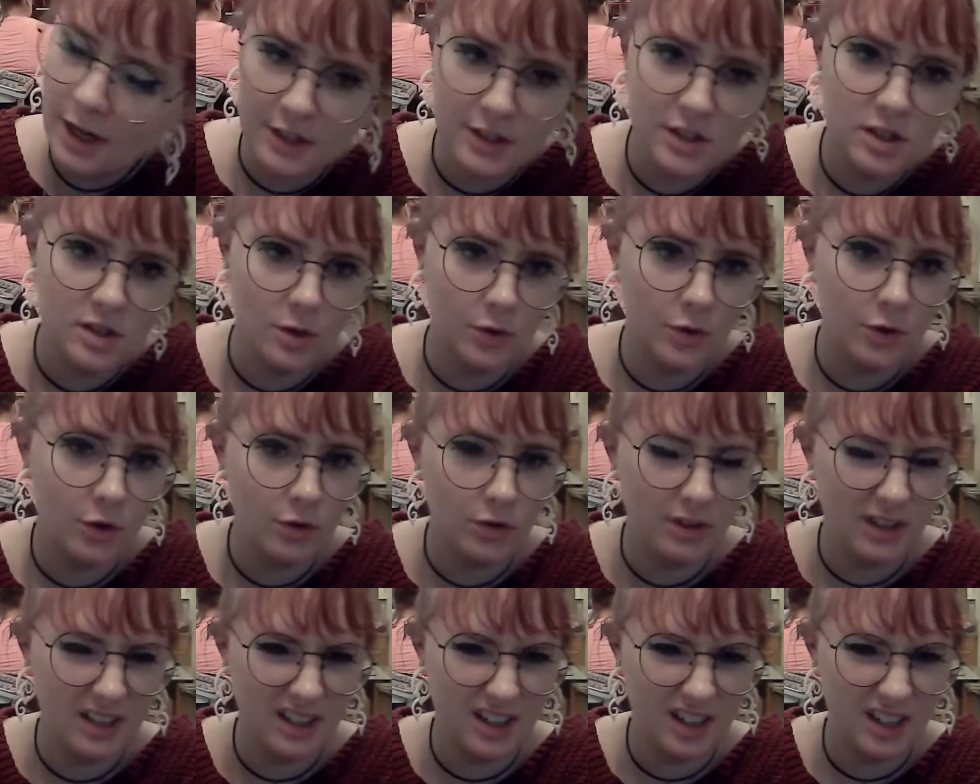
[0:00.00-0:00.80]
and so
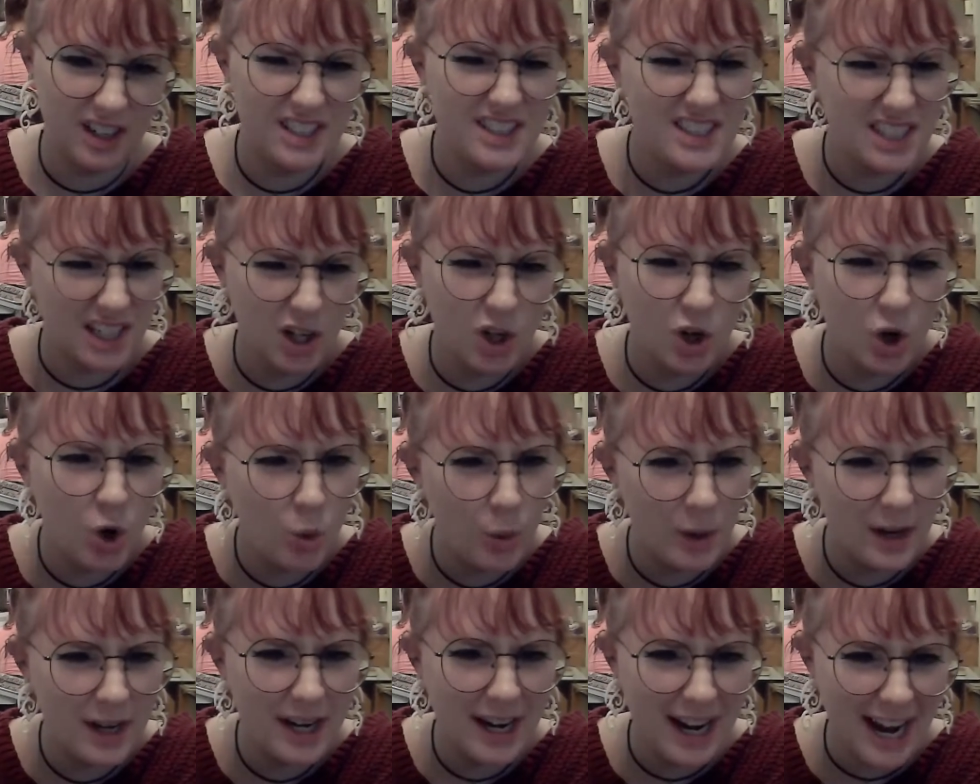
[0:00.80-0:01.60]
they're it's like a
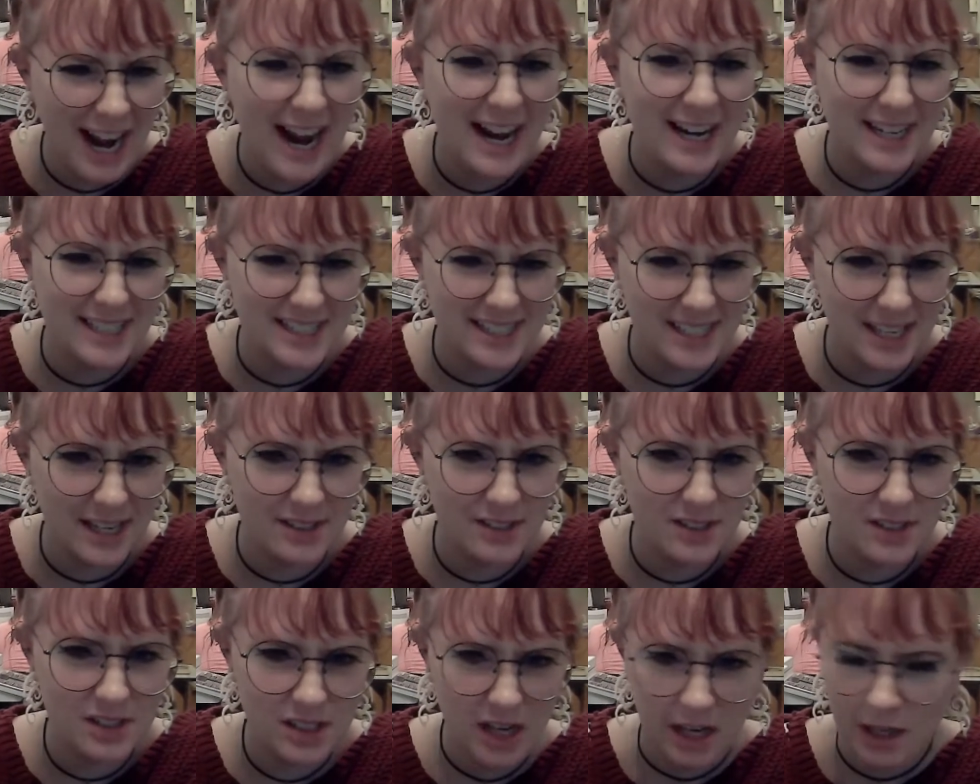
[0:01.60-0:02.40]
quick
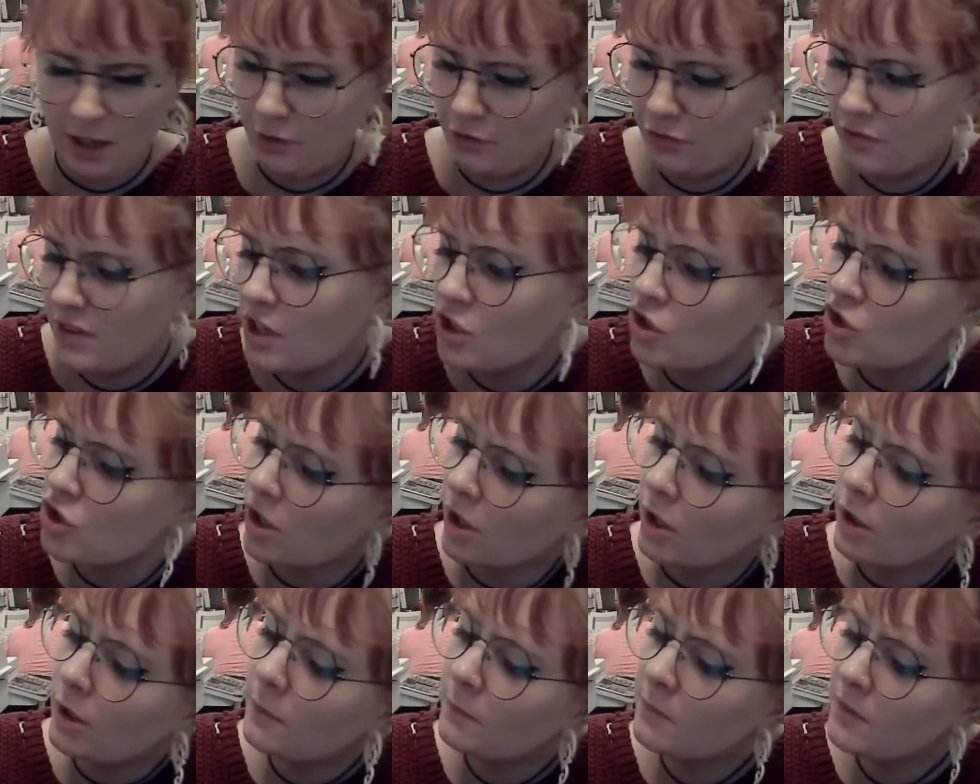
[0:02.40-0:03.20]
access kind of
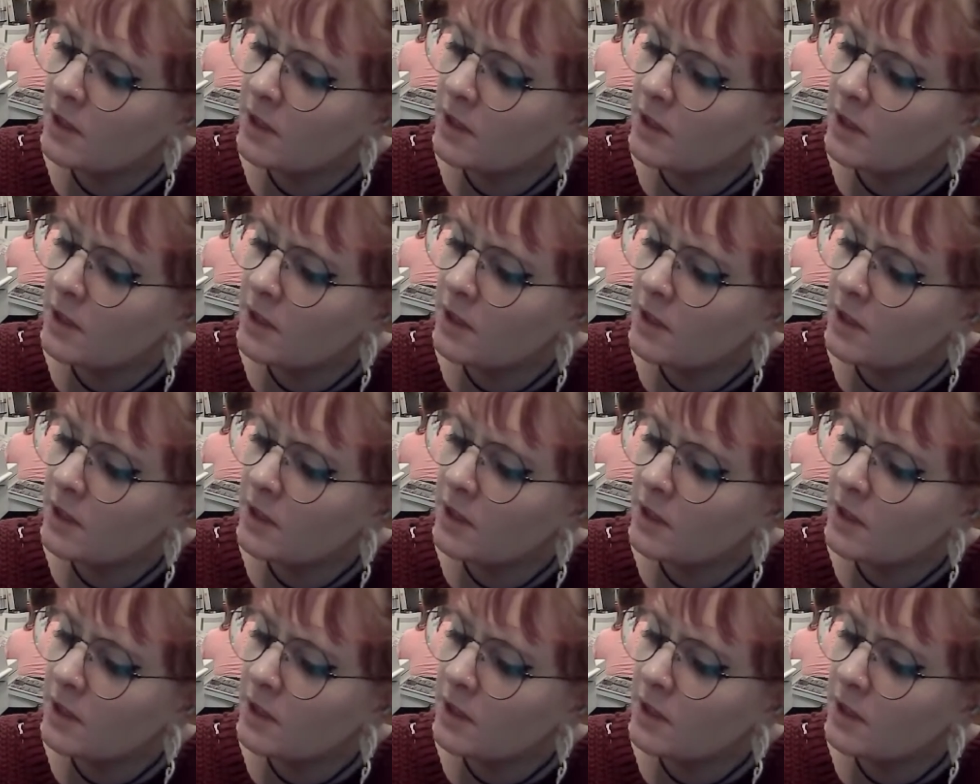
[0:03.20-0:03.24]
feature.